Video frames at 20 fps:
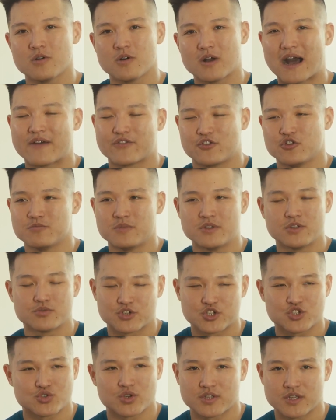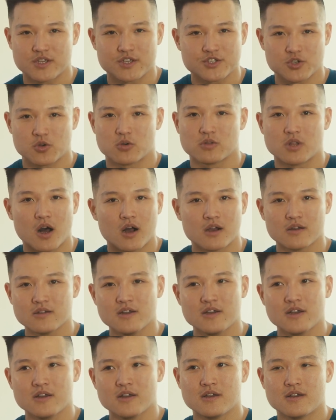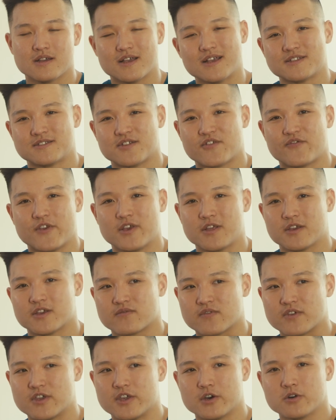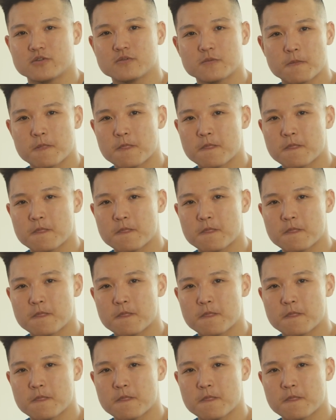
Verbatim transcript: after you've been restricting so long, is the feeling of guilt.